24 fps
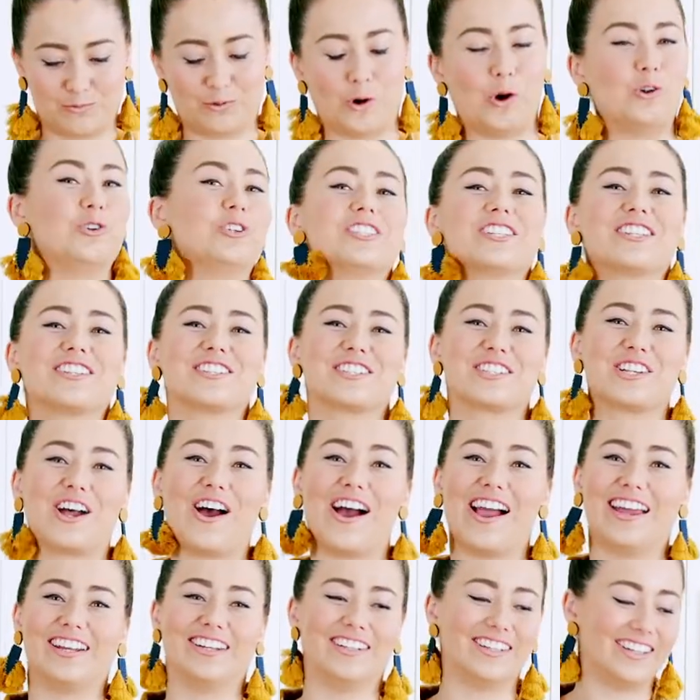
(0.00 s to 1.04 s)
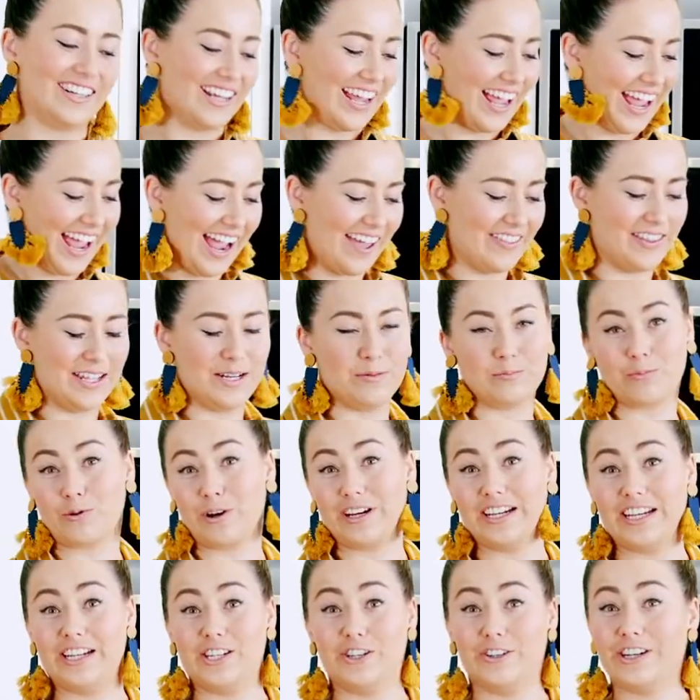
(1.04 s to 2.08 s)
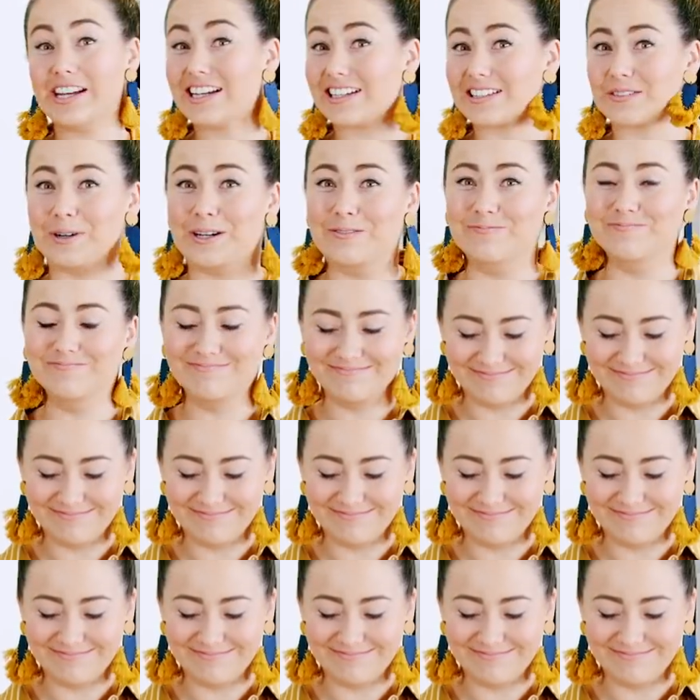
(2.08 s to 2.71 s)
roll it to the side, and then bring in your next one.